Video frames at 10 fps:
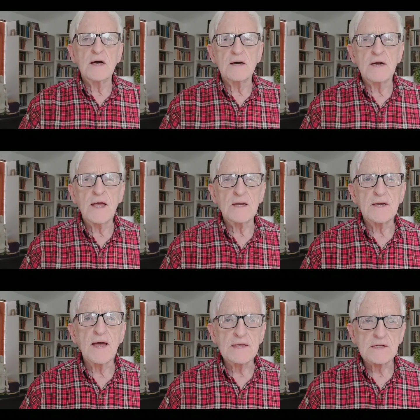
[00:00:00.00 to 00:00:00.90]
uh, at
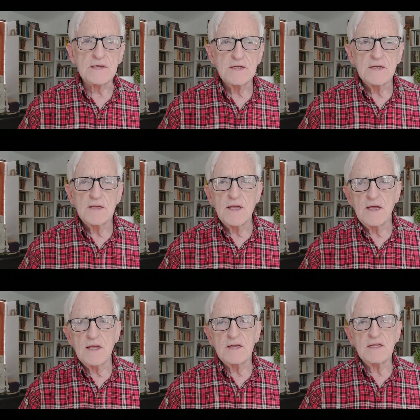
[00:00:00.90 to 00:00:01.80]
night
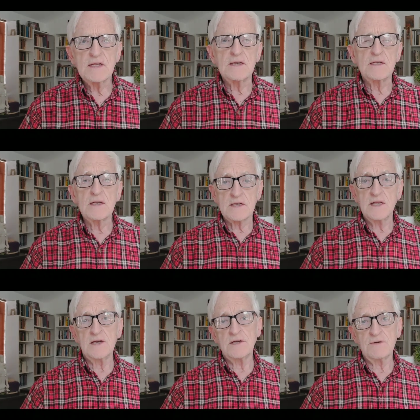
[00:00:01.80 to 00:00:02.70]
and
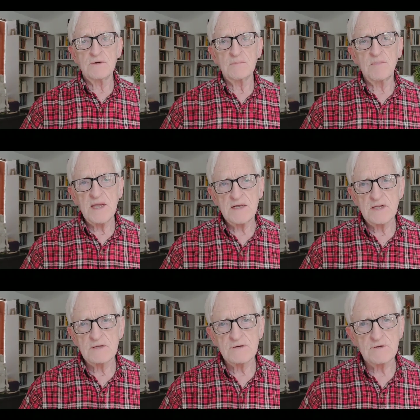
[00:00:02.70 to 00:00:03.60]
dictated to him
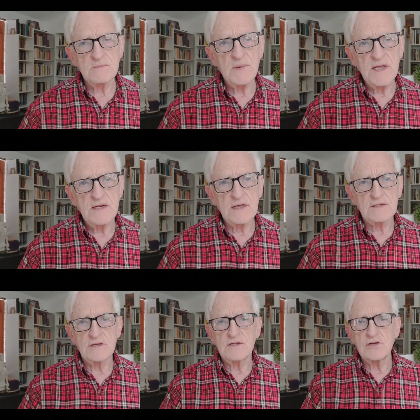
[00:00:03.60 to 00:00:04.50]
paint, certain
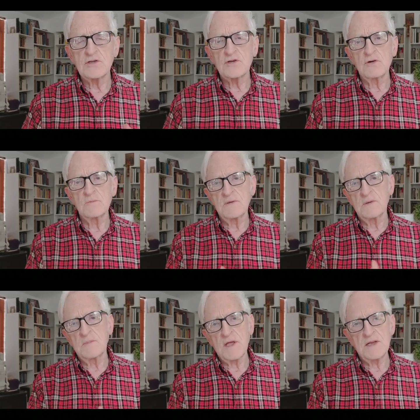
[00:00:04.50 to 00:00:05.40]
paintings. Since you showed me
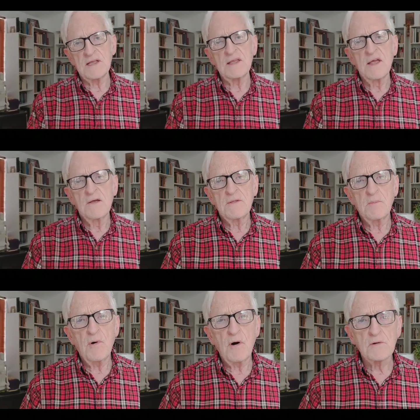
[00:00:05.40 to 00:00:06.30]
the painting
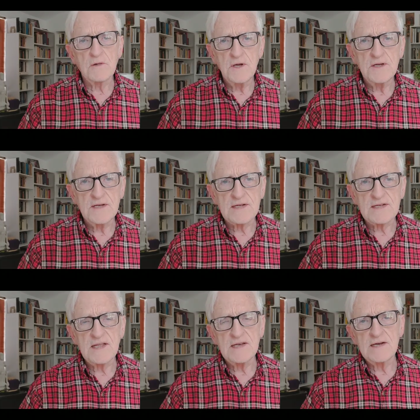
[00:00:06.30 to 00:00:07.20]
that Paul Klee
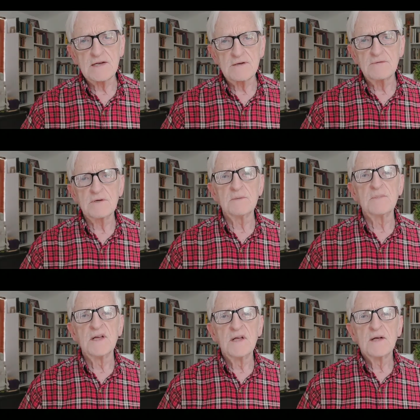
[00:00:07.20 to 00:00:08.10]
dictated to
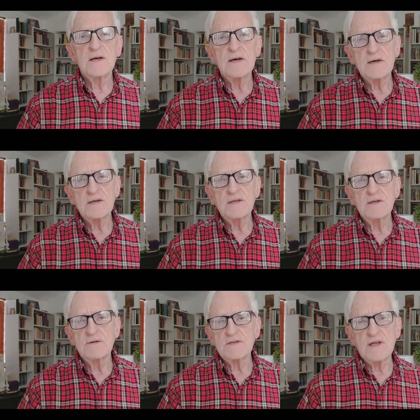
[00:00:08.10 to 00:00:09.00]
him uh,
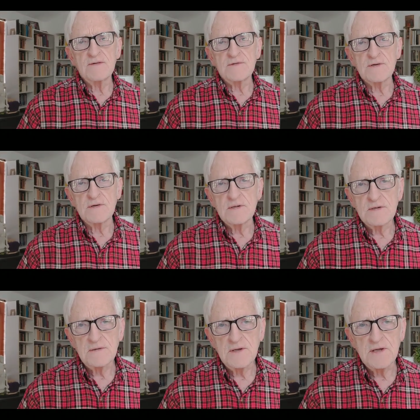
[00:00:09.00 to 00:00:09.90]
years after
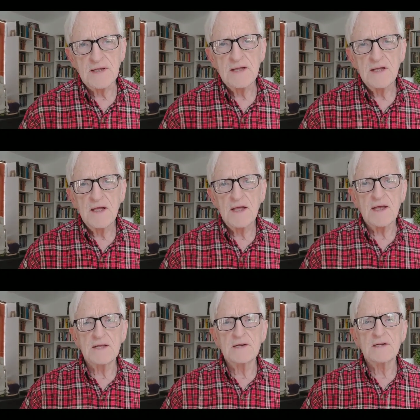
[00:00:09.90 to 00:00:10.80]
Klee had